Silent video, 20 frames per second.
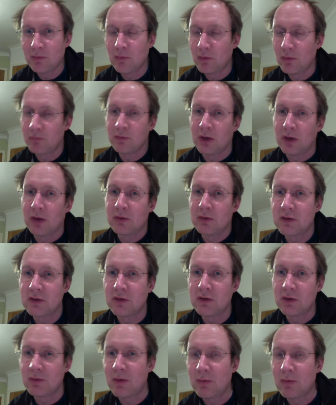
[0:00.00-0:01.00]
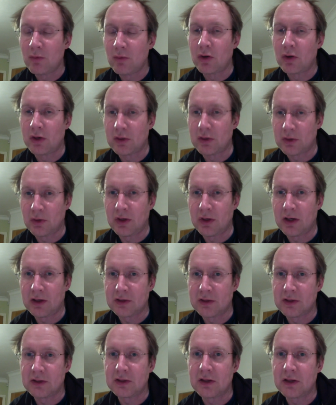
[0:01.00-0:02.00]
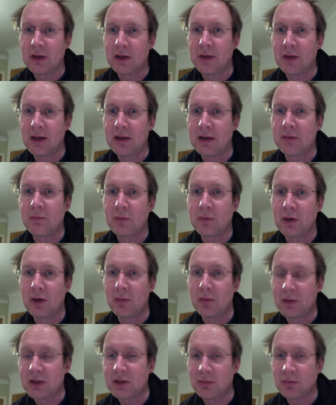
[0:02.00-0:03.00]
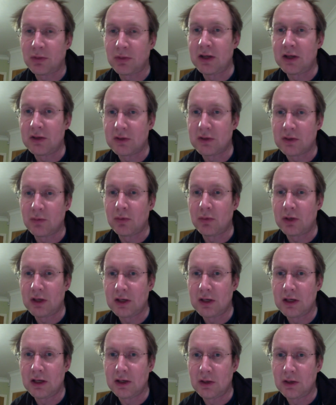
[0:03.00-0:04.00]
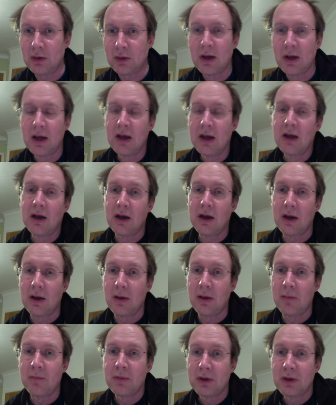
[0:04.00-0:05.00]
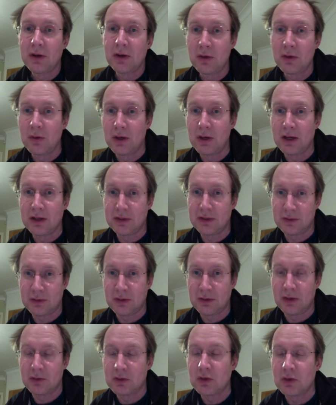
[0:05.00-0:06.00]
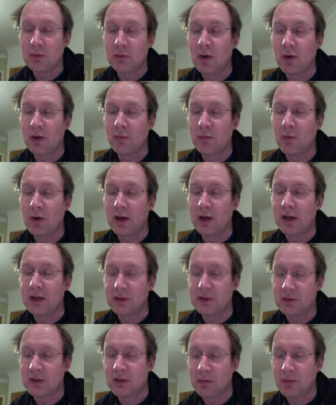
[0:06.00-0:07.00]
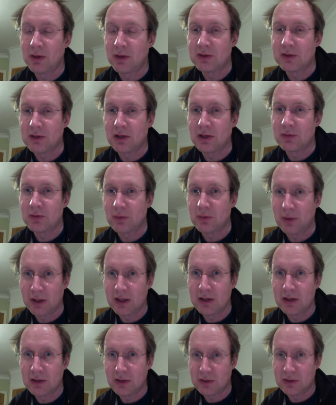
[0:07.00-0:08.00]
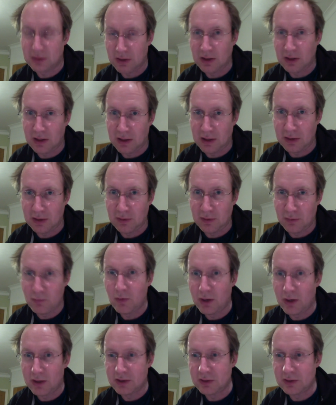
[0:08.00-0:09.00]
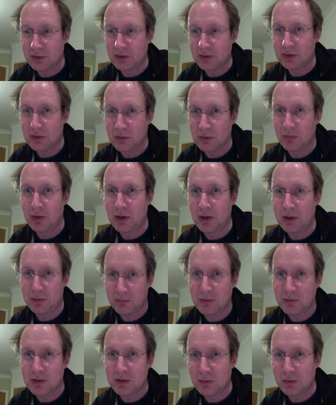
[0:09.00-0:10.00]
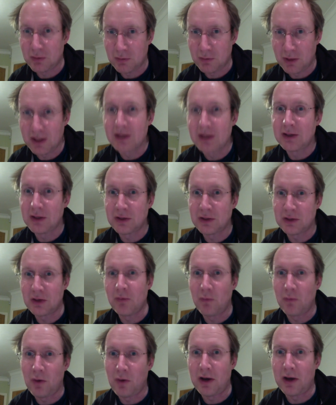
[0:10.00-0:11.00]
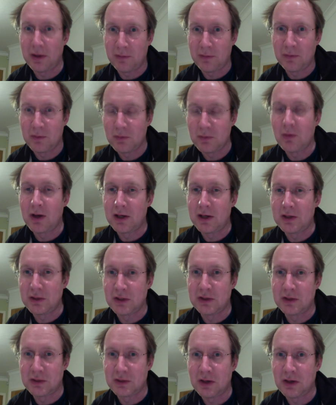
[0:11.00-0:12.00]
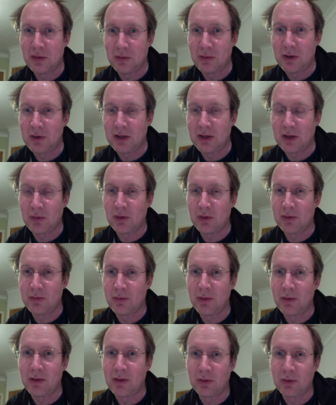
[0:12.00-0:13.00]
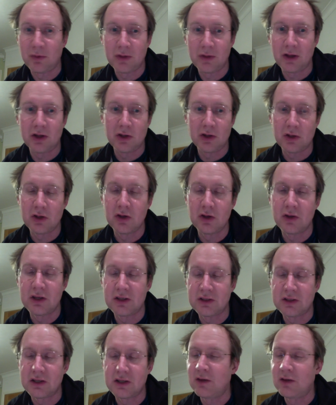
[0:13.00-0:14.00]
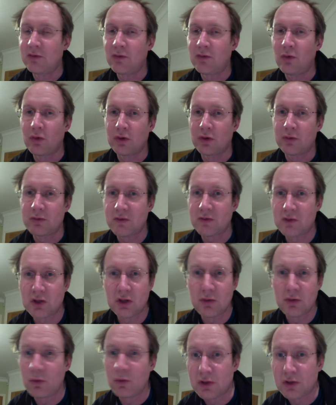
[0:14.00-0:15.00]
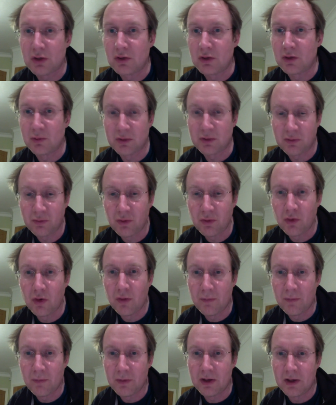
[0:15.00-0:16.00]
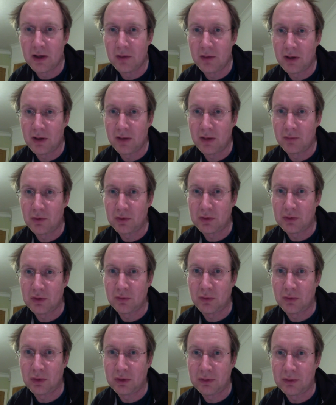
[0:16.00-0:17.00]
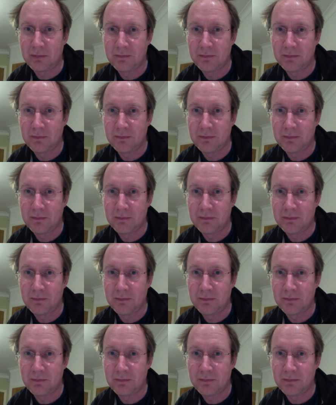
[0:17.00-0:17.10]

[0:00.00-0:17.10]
See if you can remember what goes on the axis, and then explain to somebody near you who it is, so why it is that demand slopes the way it does, and why it is that supply slopes the way it does, and why wages at the equilibrium level. Now you can do this in 4 groups of 2 or 2 groups of 4. I'm not too bothered.